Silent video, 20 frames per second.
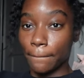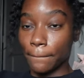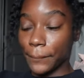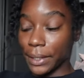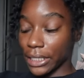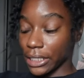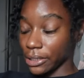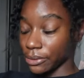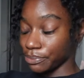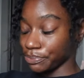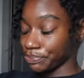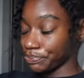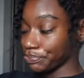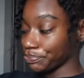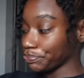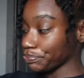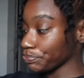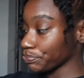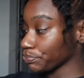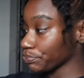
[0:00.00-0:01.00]
but
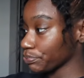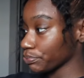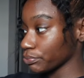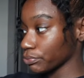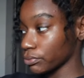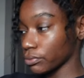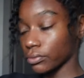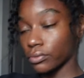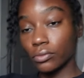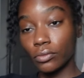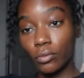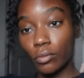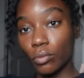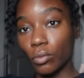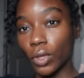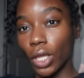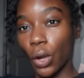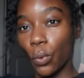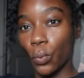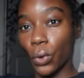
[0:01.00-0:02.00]

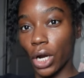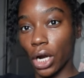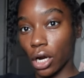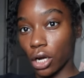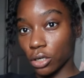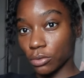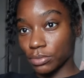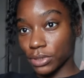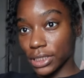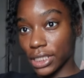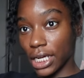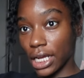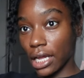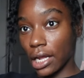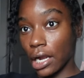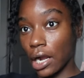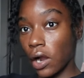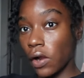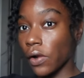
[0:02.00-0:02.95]
we are home today.